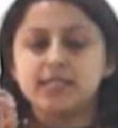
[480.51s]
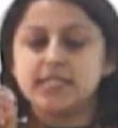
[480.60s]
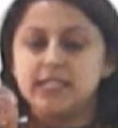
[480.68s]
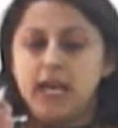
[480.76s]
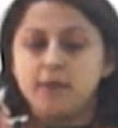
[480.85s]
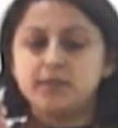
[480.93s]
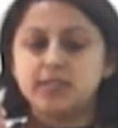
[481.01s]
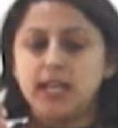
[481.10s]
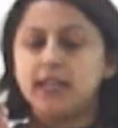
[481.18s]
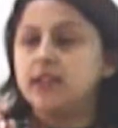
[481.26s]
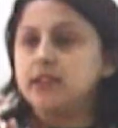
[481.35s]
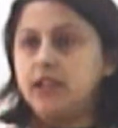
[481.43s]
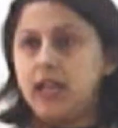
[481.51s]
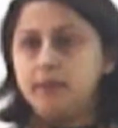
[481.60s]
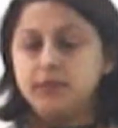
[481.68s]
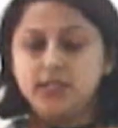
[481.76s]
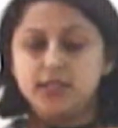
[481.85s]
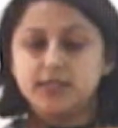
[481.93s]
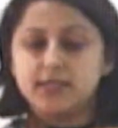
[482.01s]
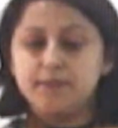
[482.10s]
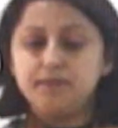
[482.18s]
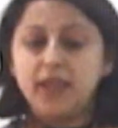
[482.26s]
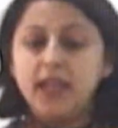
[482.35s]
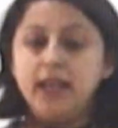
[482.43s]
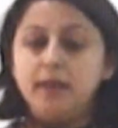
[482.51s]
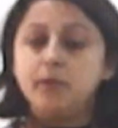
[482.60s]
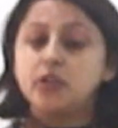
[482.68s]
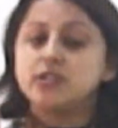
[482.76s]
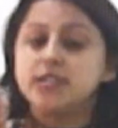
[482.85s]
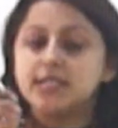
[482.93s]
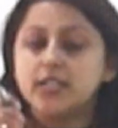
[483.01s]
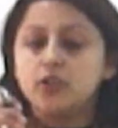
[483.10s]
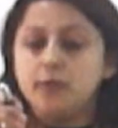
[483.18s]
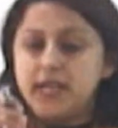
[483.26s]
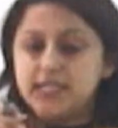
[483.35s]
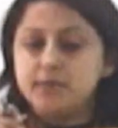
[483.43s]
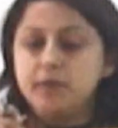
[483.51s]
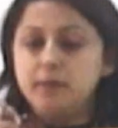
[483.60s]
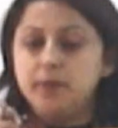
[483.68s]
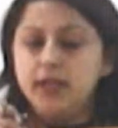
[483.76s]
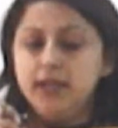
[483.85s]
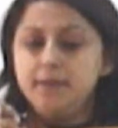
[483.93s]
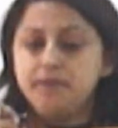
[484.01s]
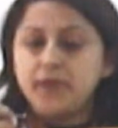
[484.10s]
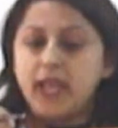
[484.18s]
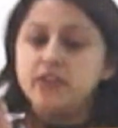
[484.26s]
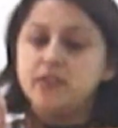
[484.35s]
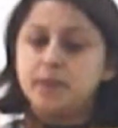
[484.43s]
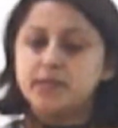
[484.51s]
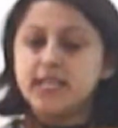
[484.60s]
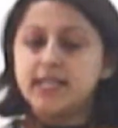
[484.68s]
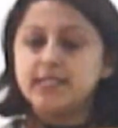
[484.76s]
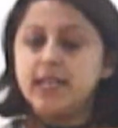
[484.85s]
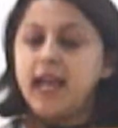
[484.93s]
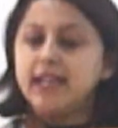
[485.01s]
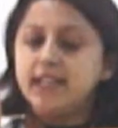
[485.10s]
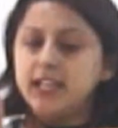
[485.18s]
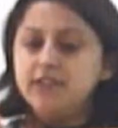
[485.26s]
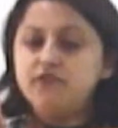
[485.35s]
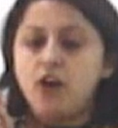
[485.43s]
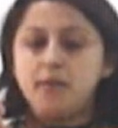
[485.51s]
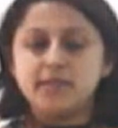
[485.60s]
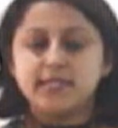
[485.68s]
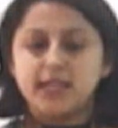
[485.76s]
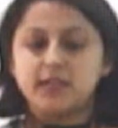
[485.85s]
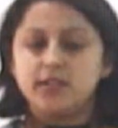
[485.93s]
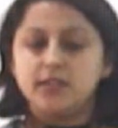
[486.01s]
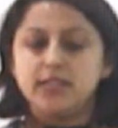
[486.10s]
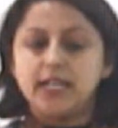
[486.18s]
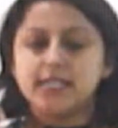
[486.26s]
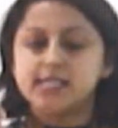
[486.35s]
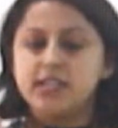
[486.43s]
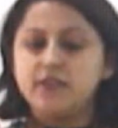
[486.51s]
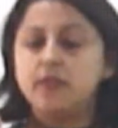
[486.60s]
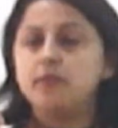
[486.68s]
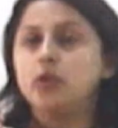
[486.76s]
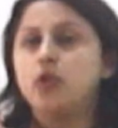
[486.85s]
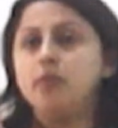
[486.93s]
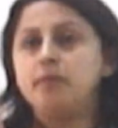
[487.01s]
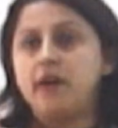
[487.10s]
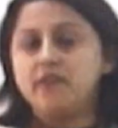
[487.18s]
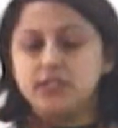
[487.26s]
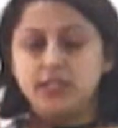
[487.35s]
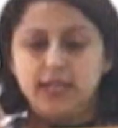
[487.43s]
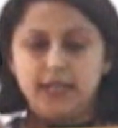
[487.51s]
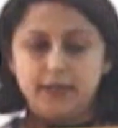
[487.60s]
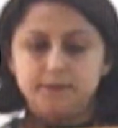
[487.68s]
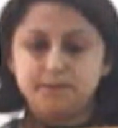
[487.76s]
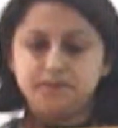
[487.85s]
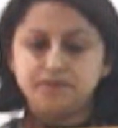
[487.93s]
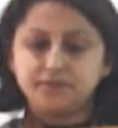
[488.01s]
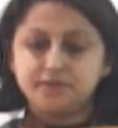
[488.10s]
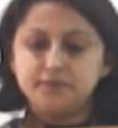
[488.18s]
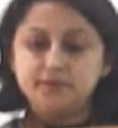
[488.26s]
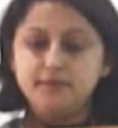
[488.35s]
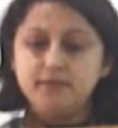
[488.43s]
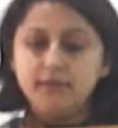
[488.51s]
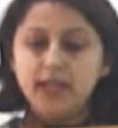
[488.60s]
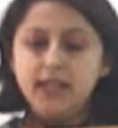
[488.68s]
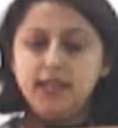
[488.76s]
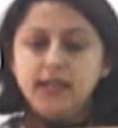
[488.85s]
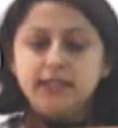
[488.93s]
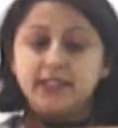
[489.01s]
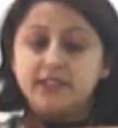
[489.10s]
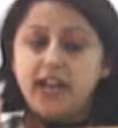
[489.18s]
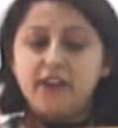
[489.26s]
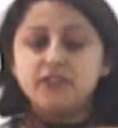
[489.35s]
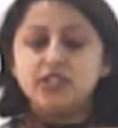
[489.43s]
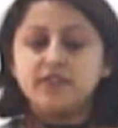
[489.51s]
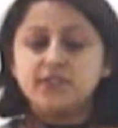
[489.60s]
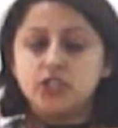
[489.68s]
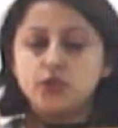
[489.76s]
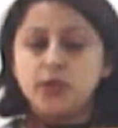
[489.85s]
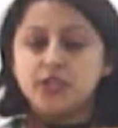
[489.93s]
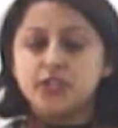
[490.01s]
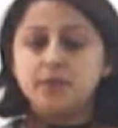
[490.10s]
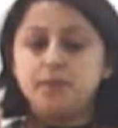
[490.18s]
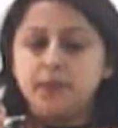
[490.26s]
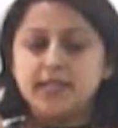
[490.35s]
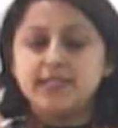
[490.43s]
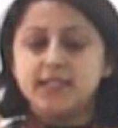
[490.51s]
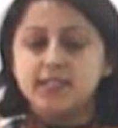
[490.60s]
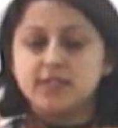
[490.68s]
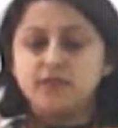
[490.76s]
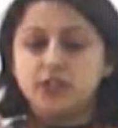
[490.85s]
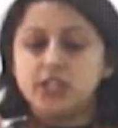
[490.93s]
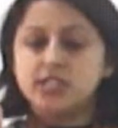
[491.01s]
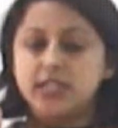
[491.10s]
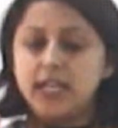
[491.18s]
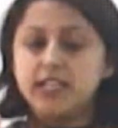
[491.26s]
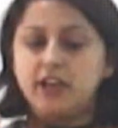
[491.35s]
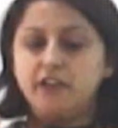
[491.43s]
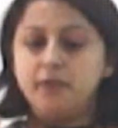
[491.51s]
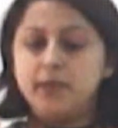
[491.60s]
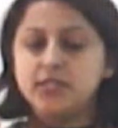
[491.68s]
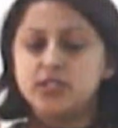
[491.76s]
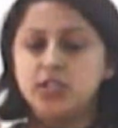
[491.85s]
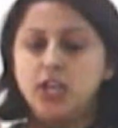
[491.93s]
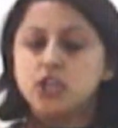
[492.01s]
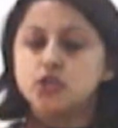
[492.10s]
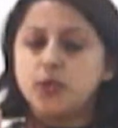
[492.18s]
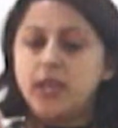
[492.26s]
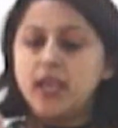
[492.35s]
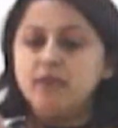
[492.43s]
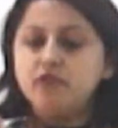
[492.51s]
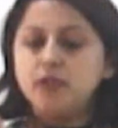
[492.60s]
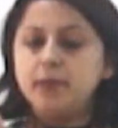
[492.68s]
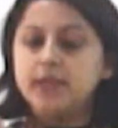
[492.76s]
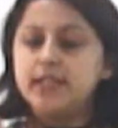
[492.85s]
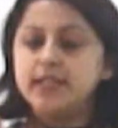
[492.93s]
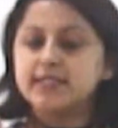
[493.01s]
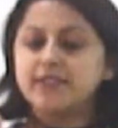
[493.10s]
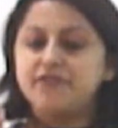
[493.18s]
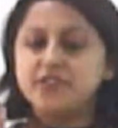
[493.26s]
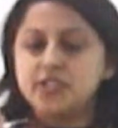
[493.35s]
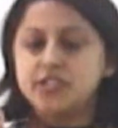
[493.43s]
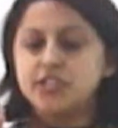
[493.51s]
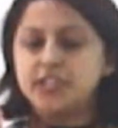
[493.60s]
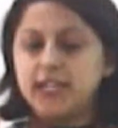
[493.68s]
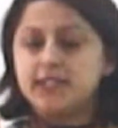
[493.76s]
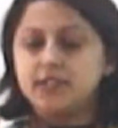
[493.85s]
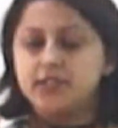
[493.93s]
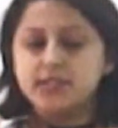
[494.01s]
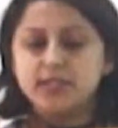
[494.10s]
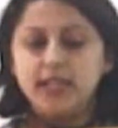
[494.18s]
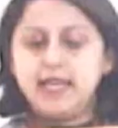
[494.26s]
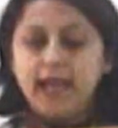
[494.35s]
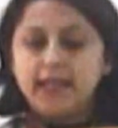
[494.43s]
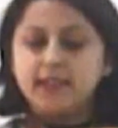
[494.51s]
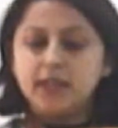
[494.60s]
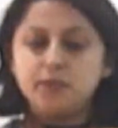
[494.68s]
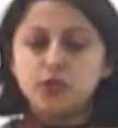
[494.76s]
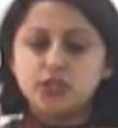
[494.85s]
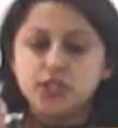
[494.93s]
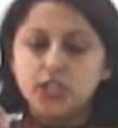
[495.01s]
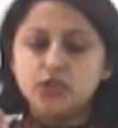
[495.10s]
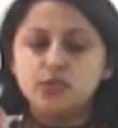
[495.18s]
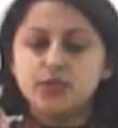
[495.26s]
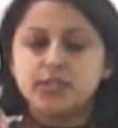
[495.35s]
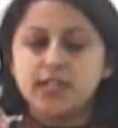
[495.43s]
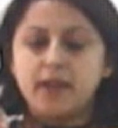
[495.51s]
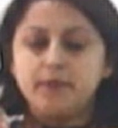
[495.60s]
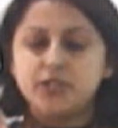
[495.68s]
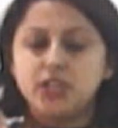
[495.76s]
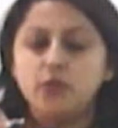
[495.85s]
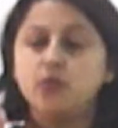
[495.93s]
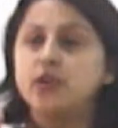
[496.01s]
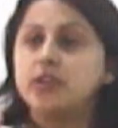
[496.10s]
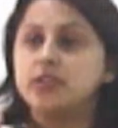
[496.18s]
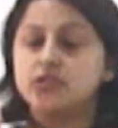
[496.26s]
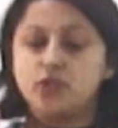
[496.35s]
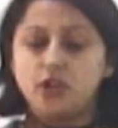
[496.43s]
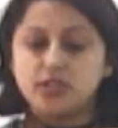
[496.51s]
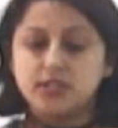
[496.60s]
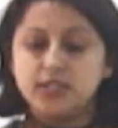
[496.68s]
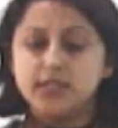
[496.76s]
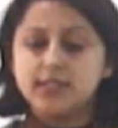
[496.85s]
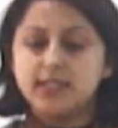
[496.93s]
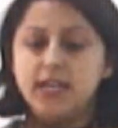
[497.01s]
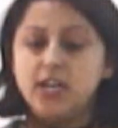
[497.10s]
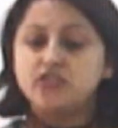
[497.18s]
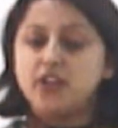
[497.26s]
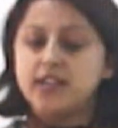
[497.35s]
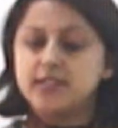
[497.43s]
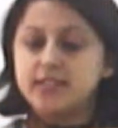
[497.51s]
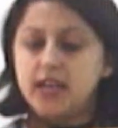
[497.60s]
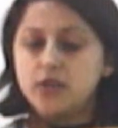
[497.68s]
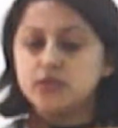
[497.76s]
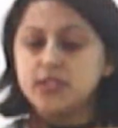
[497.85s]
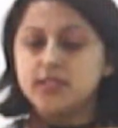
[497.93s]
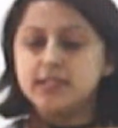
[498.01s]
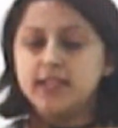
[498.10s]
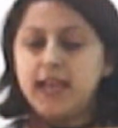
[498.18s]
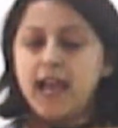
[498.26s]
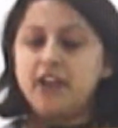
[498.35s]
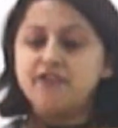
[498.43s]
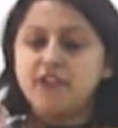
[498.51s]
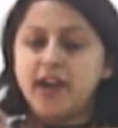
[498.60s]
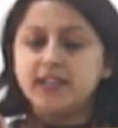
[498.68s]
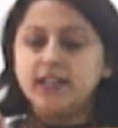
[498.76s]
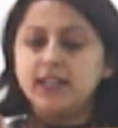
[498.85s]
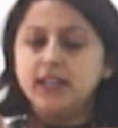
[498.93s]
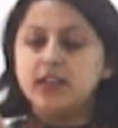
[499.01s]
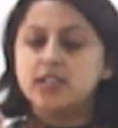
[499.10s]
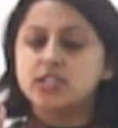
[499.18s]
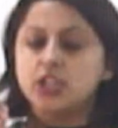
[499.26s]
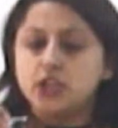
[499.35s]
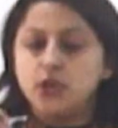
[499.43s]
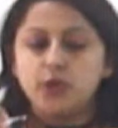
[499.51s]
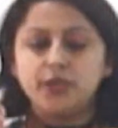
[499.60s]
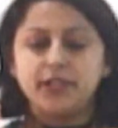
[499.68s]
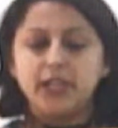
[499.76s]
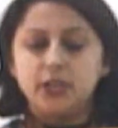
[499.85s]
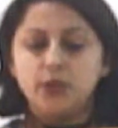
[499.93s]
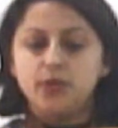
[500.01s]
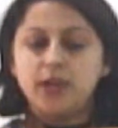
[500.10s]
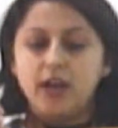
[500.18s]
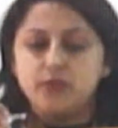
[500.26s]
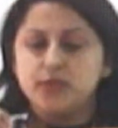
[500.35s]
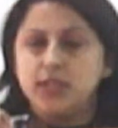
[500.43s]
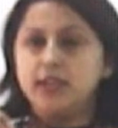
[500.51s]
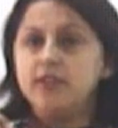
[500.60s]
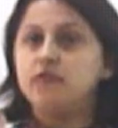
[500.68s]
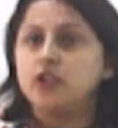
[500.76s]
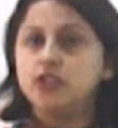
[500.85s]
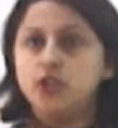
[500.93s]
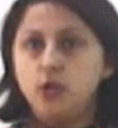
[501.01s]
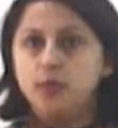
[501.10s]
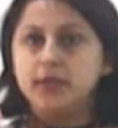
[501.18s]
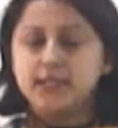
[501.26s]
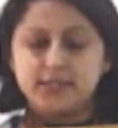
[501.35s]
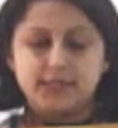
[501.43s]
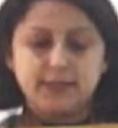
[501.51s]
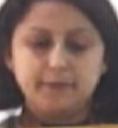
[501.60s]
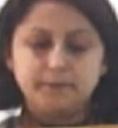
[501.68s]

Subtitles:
slums and other habitats because these are nomadic people and represent an informal sector that lives below poverty line. The gravity of the situation presses for the state governments to aim for building sufficient shelters and then proceed to establishing workers' hostels, transit houses, and finally a secure tenured housing for the homeless.